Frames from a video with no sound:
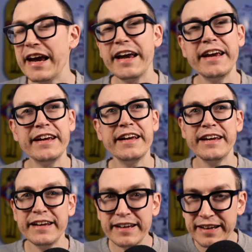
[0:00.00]
It
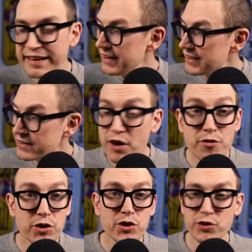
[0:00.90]
it, it is
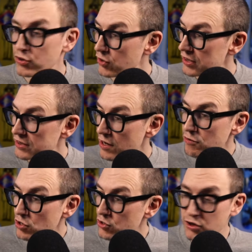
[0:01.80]
no good. It's no
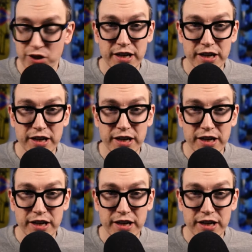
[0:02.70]
good.